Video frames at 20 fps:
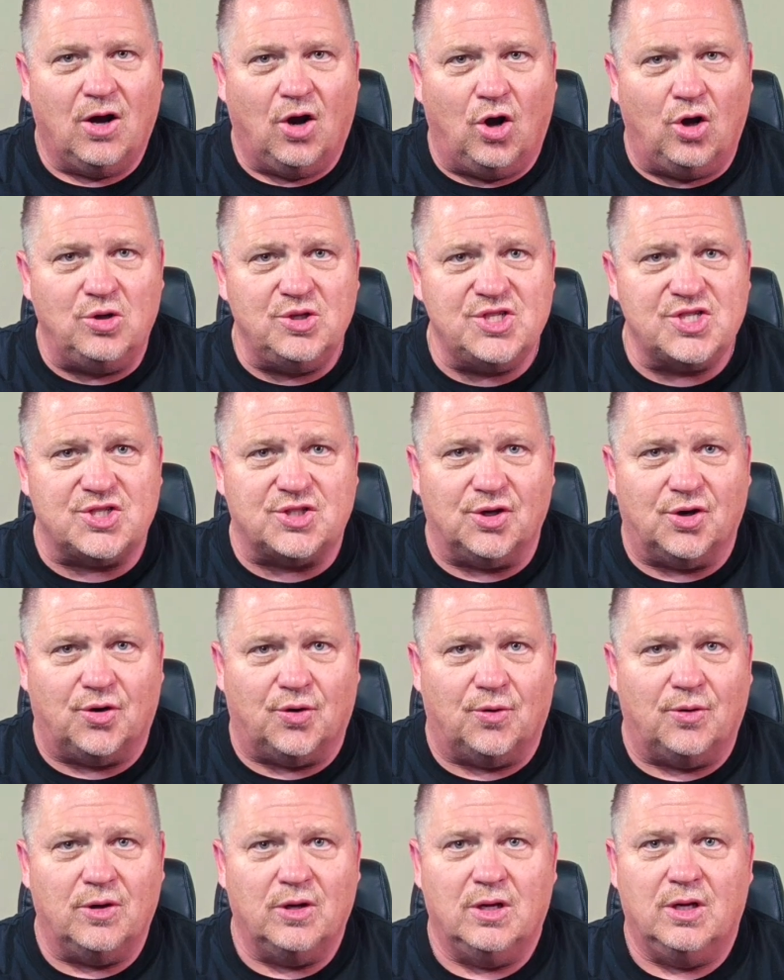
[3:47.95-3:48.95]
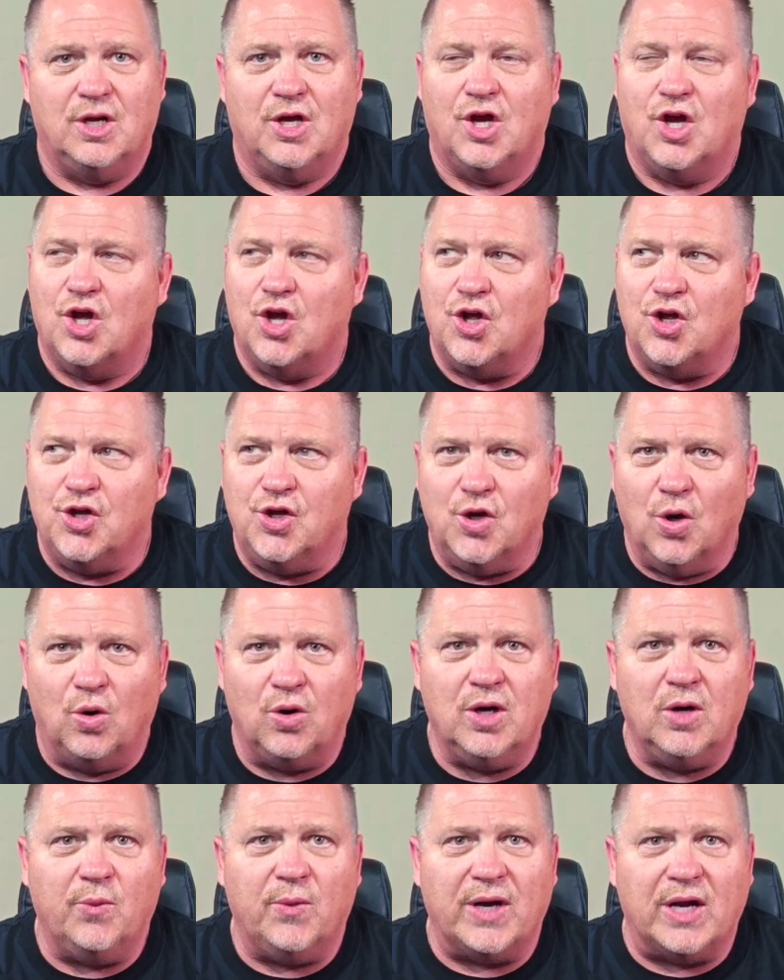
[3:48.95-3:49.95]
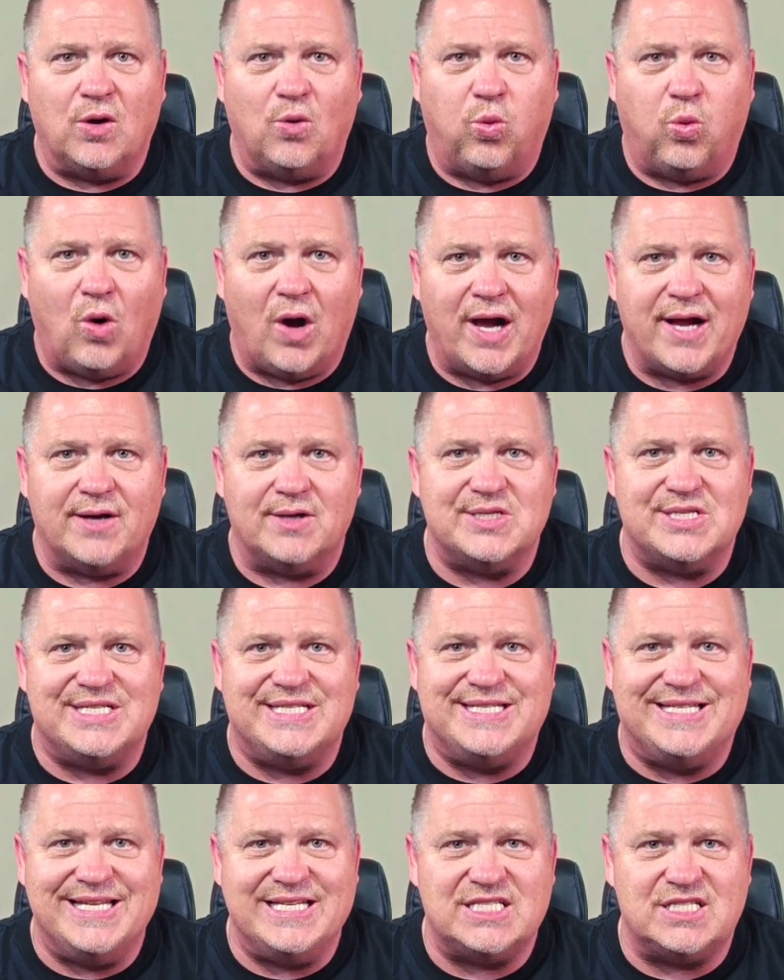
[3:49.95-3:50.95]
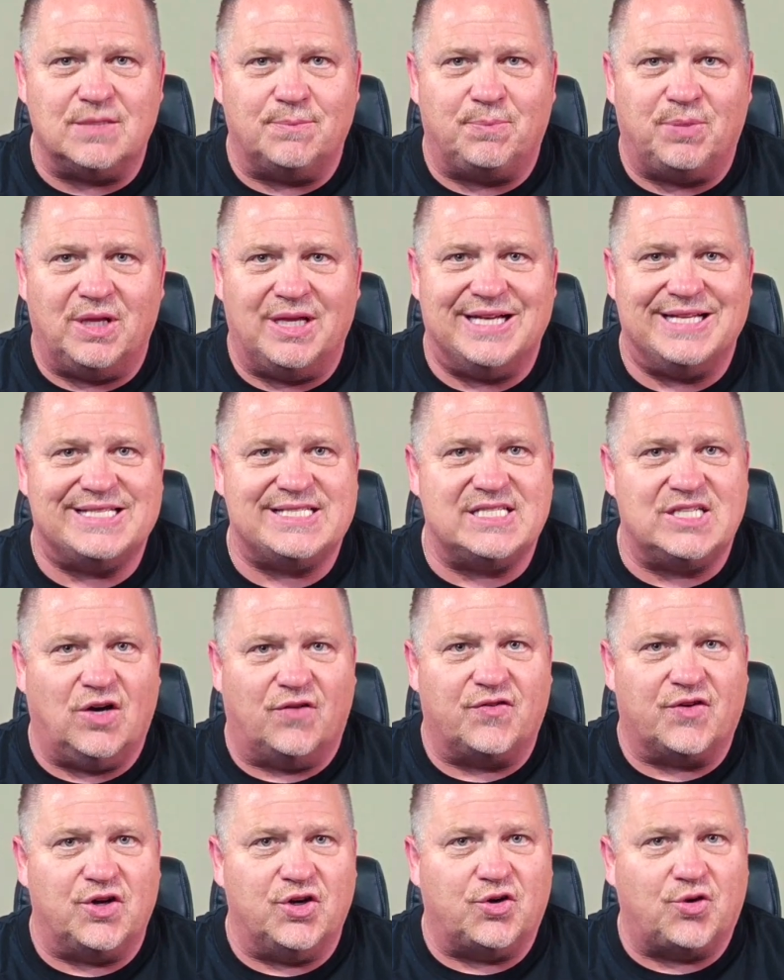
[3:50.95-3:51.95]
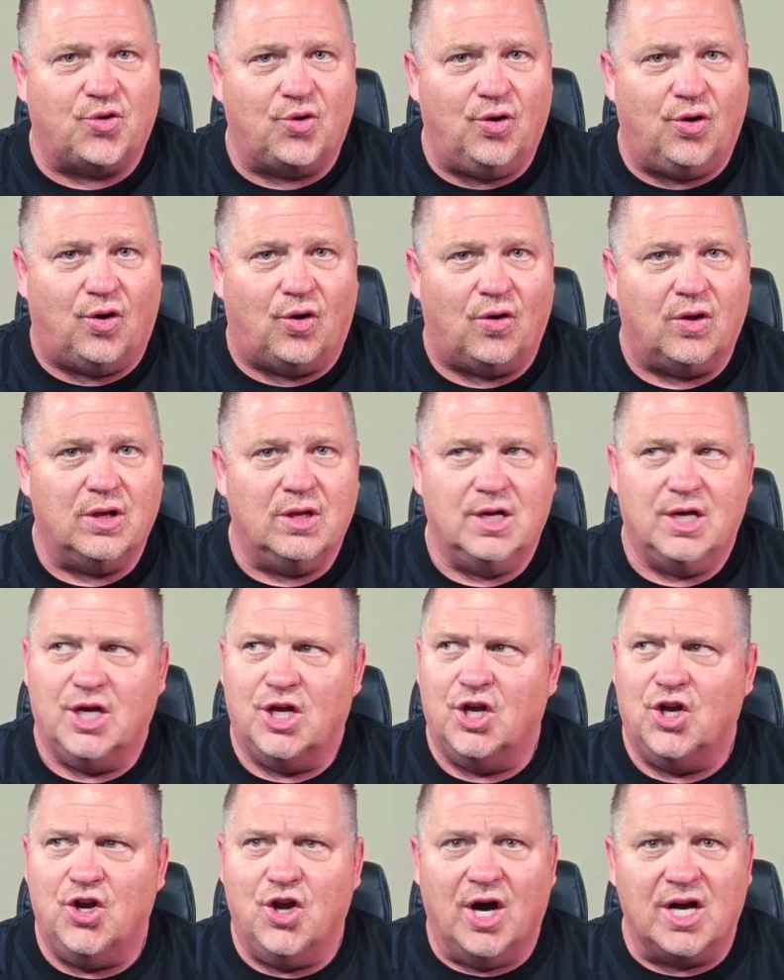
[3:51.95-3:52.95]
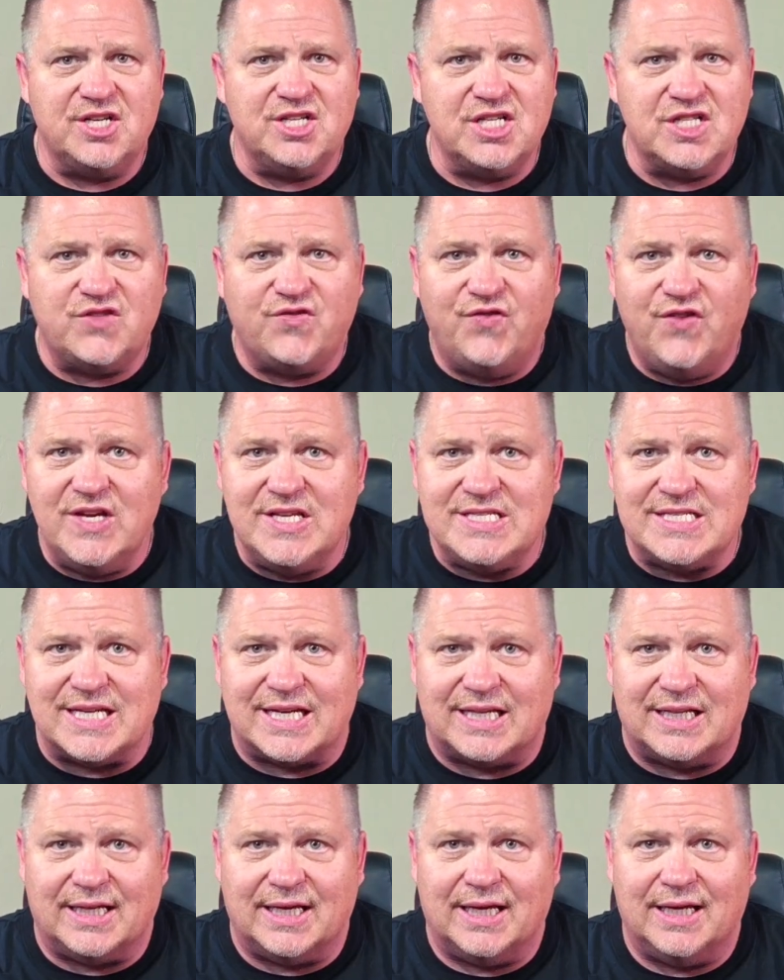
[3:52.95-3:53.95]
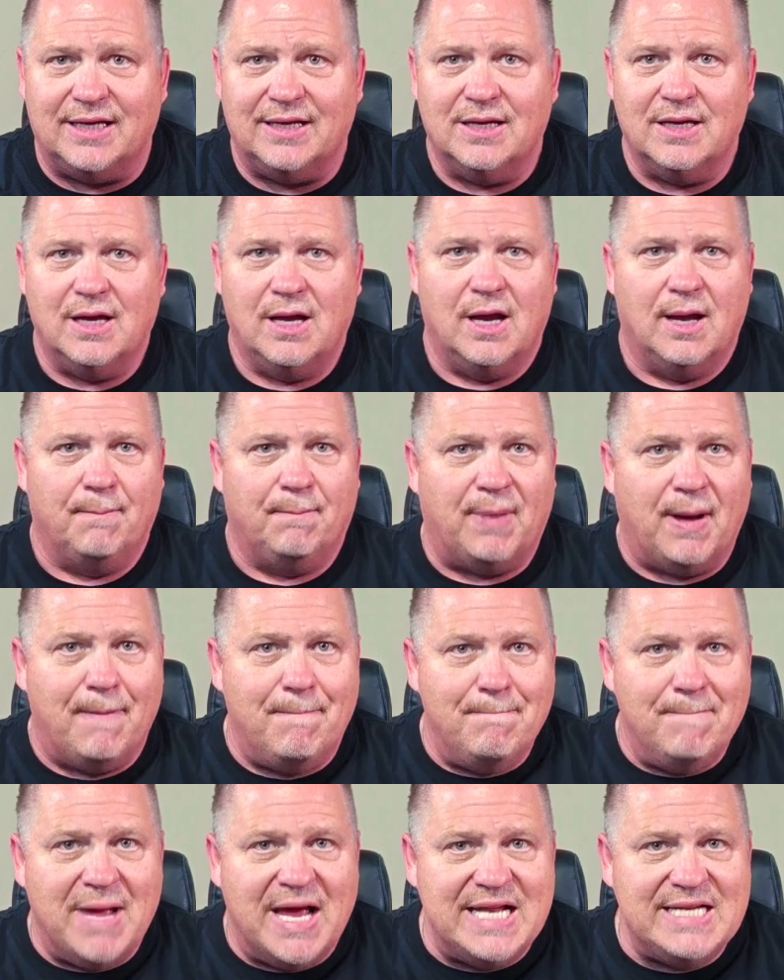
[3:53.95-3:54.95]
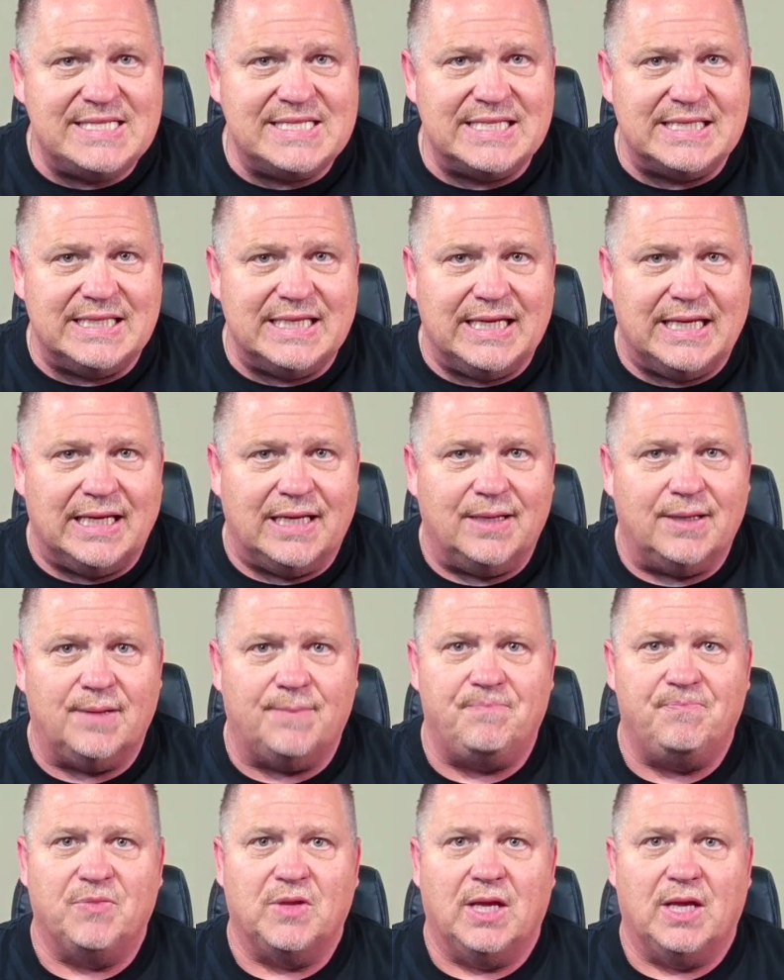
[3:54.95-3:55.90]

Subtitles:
Also, yoga requires discipline and self-control, not just physically, but mentally,